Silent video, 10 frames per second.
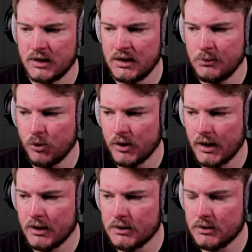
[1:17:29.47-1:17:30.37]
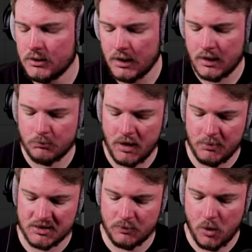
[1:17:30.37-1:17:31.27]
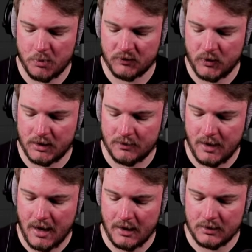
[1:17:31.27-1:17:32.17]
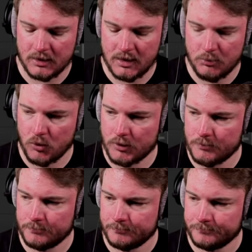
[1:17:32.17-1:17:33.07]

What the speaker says: the keyboard hand and maybe swap between that and the keyboard.